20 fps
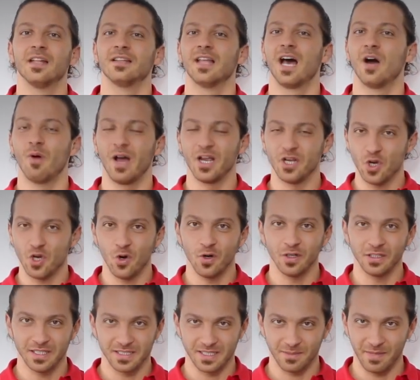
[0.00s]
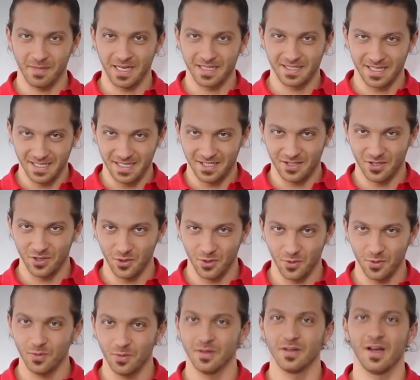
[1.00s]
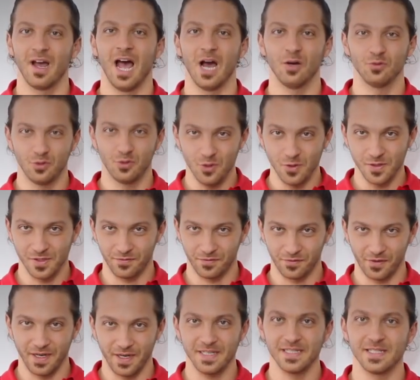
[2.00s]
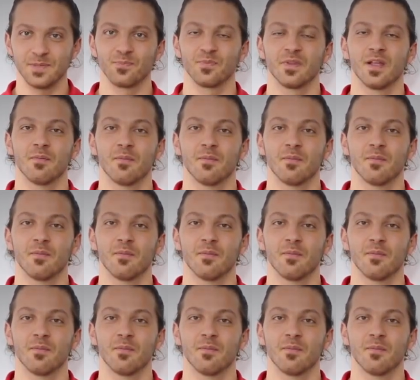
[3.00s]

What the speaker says: Now I know it doesn't make sense to you how to use the phrase,